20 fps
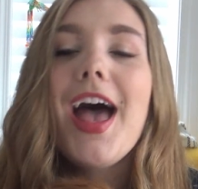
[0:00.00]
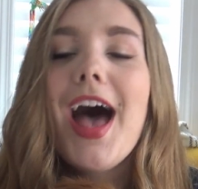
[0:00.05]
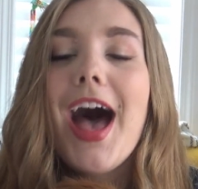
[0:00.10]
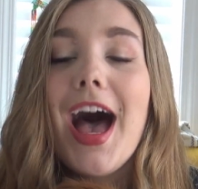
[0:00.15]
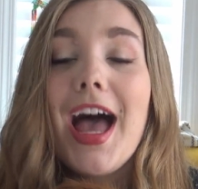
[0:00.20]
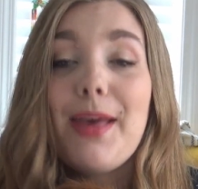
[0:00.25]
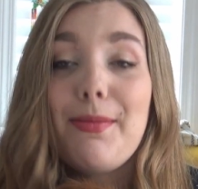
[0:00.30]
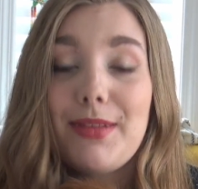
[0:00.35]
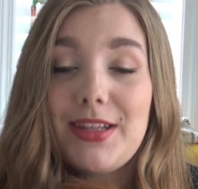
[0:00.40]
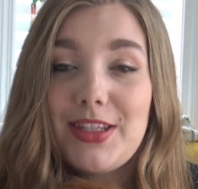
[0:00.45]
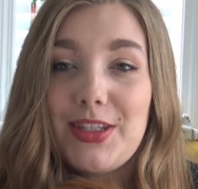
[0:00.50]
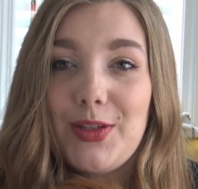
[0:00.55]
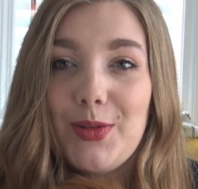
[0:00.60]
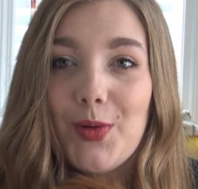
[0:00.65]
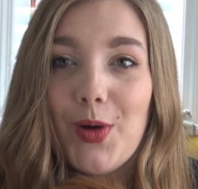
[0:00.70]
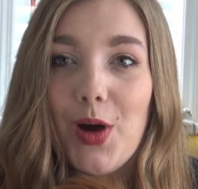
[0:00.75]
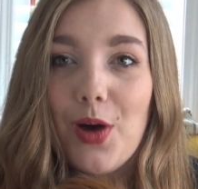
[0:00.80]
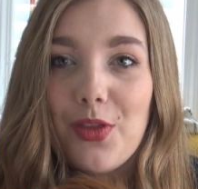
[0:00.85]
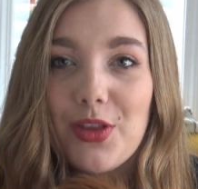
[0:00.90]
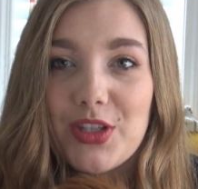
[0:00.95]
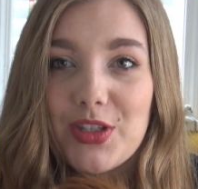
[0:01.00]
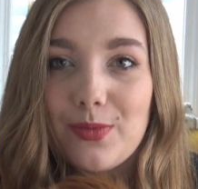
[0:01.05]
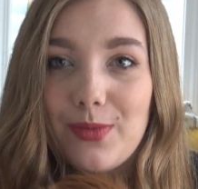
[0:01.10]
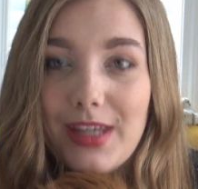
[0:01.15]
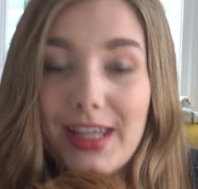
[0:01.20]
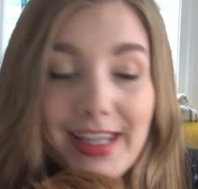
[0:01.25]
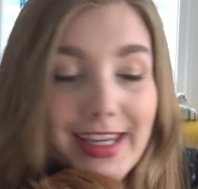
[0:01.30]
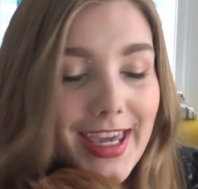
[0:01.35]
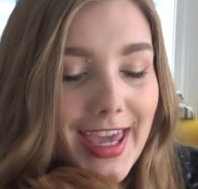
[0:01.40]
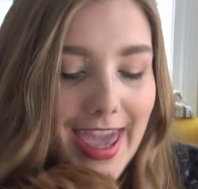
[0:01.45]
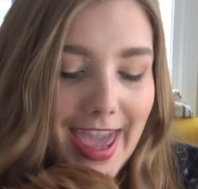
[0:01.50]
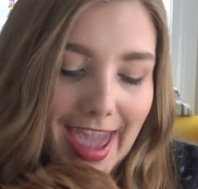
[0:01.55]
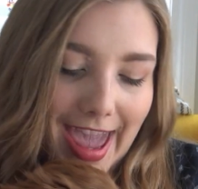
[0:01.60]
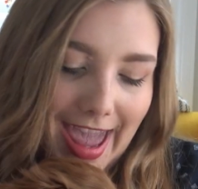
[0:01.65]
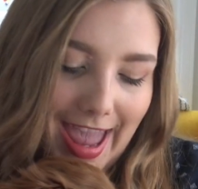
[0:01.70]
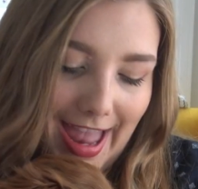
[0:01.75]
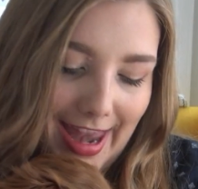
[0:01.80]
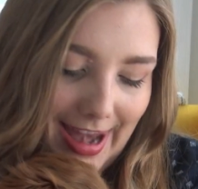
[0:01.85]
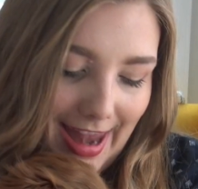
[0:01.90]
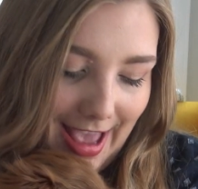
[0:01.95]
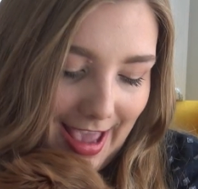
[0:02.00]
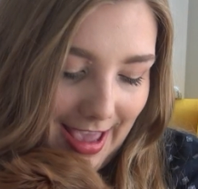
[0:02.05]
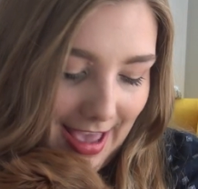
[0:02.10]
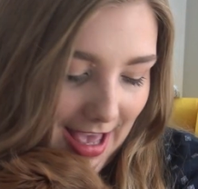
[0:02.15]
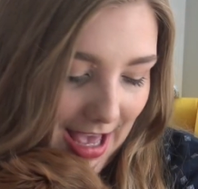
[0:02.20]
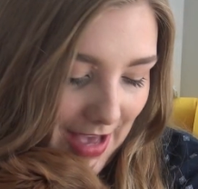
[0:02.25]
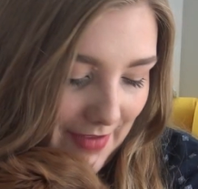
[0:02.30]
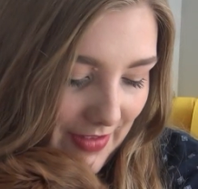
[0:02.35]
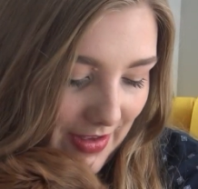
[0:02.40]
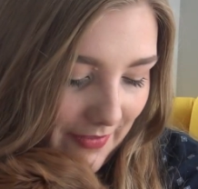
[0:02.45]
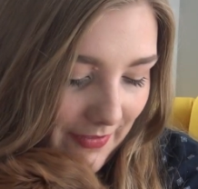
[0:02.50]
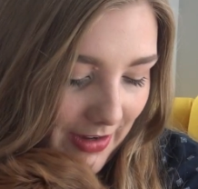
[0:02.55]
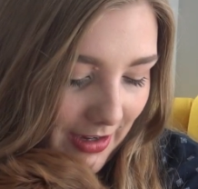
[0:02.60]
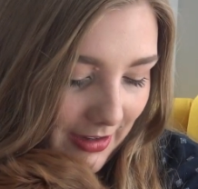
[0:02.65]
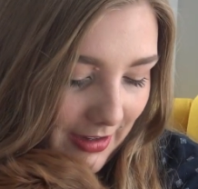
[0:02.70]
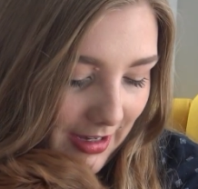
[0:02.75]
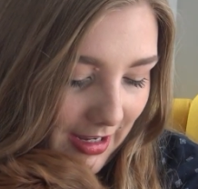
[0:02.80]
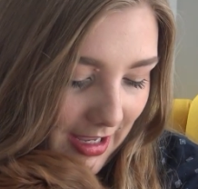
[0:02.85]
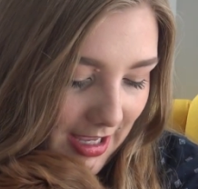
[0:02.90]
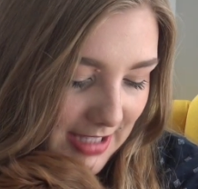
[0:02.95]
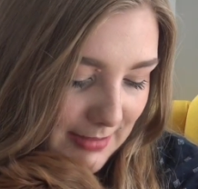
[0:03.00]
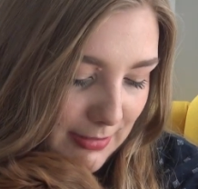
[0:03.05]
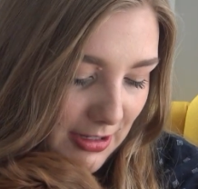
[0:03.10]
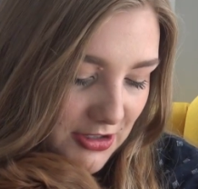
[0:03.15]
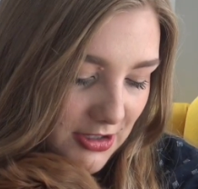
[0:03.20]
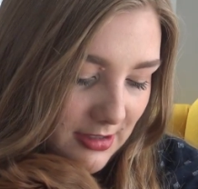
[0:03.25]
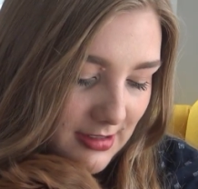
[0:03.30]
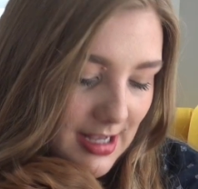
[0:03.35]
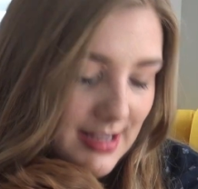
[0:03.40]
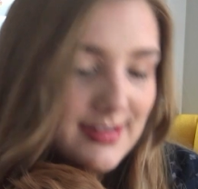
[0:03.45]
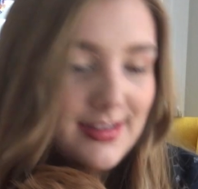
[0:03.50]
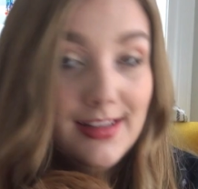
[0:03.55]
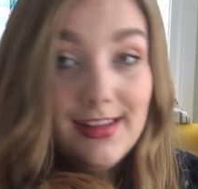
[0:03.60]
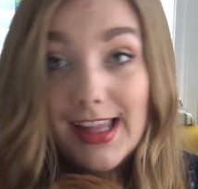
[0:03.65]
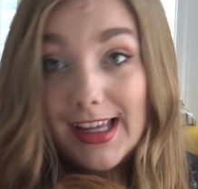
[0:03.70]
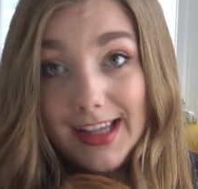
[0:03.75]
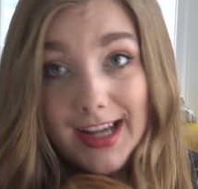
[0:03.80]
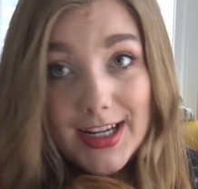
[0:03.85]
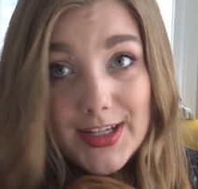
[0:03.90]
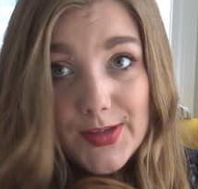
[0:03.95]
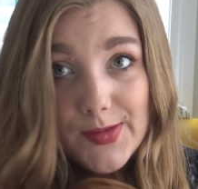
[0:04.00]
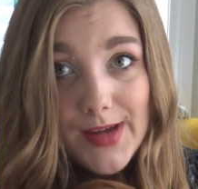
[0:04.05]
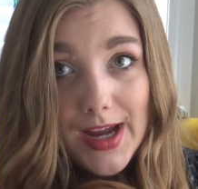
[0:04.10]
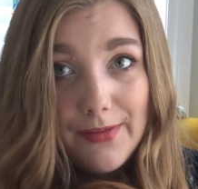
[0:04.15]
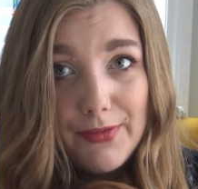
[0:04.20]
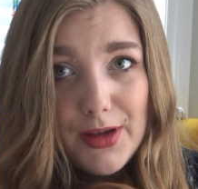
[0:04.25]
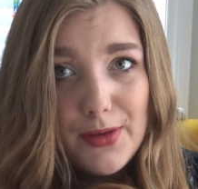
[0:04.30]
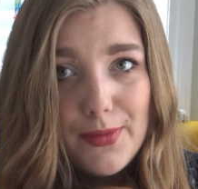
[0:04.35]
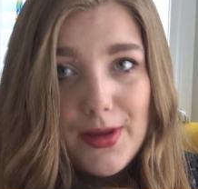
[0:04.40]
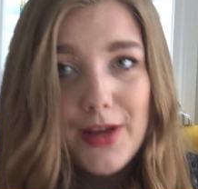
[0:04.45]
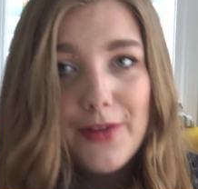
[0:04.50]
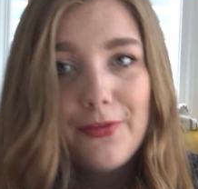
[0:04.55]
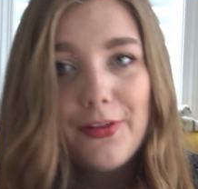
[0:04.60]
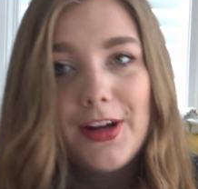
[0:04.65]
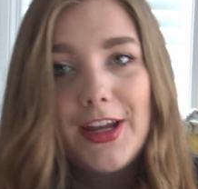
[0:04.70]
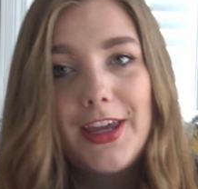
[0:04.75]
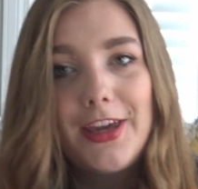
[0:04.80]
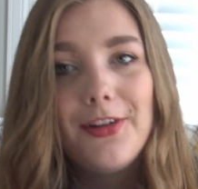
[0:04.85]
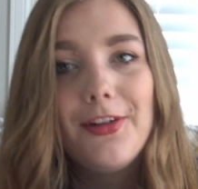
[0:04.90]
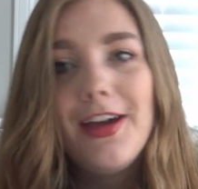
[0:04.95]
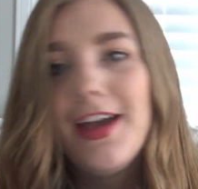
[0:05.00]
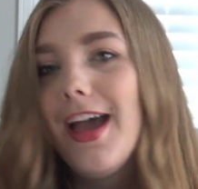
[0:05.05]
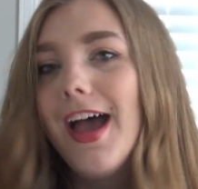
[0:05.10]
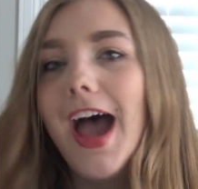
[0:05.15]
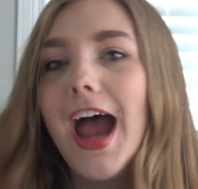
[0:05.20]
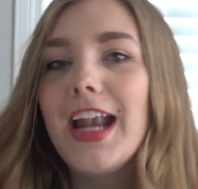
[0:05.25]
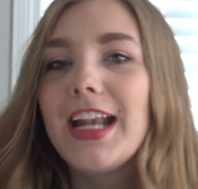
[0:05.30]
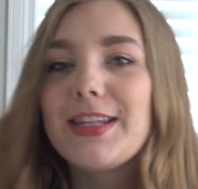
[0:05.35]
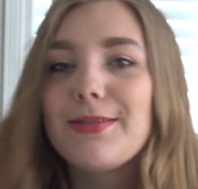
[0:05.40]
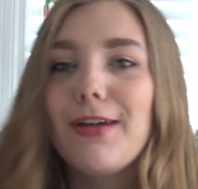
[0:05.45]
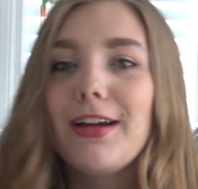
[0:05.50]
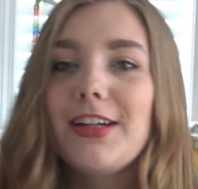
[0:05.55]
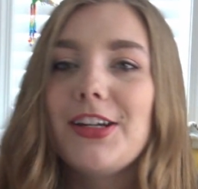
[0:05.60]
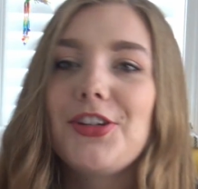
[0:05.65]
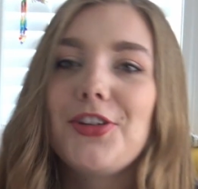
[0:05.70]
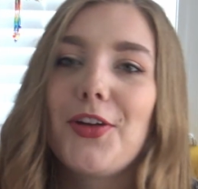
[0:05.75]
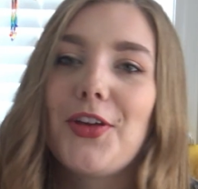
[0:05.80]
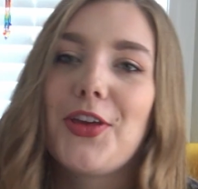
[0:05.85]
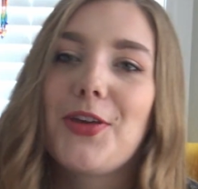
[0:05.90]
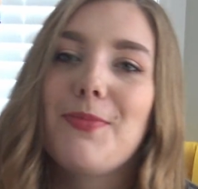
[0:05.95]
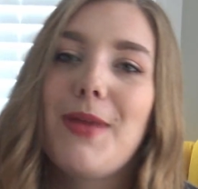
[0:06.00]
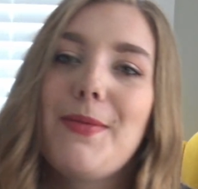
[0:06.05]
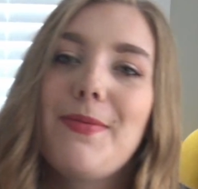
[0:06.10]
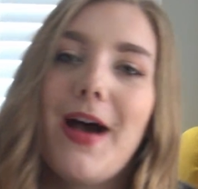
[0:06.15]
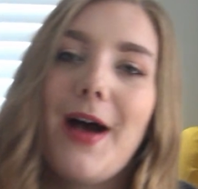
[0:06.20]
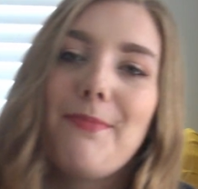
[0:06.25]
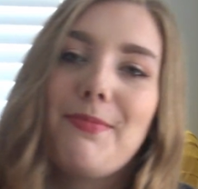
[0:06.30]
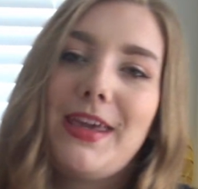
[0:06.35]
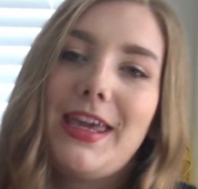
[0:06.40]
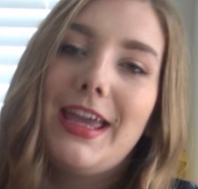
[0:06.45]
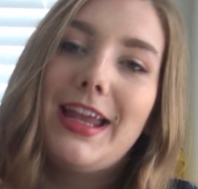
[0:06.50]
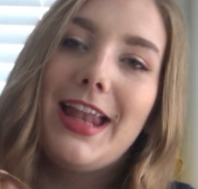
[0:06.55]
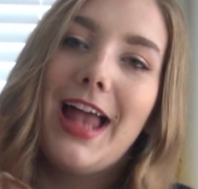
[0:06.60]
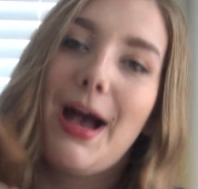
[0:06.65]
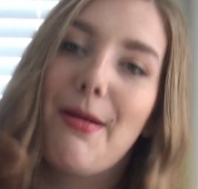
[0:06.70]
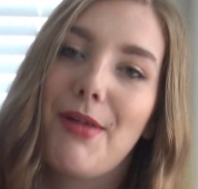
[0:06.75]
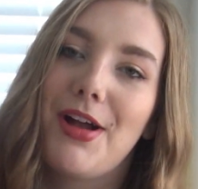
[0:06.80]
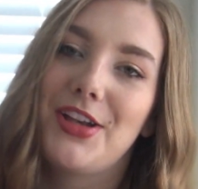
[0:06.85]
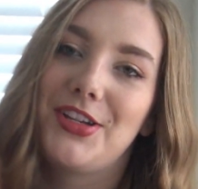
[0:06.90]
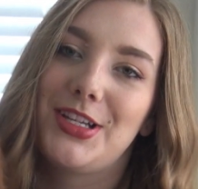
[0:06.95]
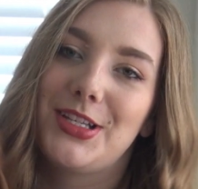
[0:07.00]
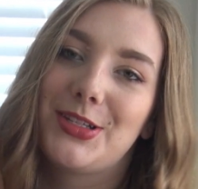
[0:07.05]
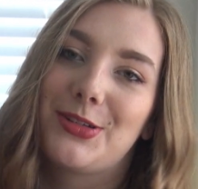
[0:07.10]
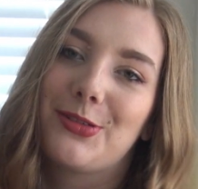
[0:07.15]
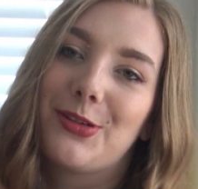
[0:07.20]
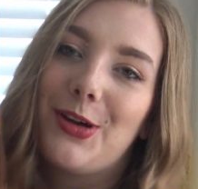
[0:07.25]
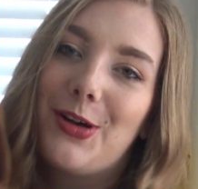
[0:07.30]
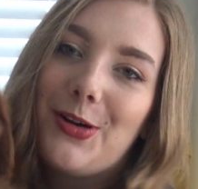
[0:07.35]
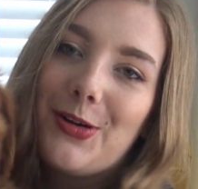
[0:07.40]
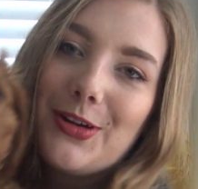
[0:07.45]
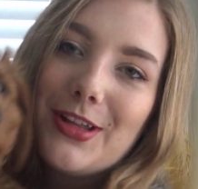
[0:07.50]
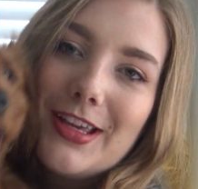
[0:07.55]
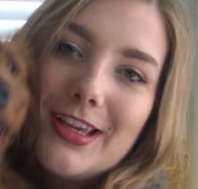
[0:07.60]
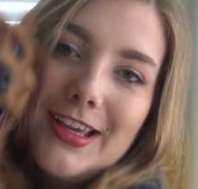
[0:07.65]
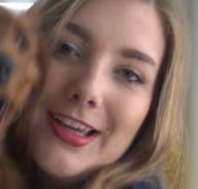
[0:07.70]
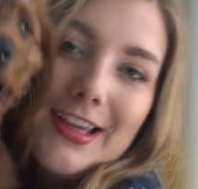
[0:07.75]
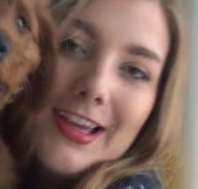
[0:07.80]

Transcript: I missed you all this week, and I have a very special lesson like I do every week for you. I just wanted to show you my puppy and how much she's grown.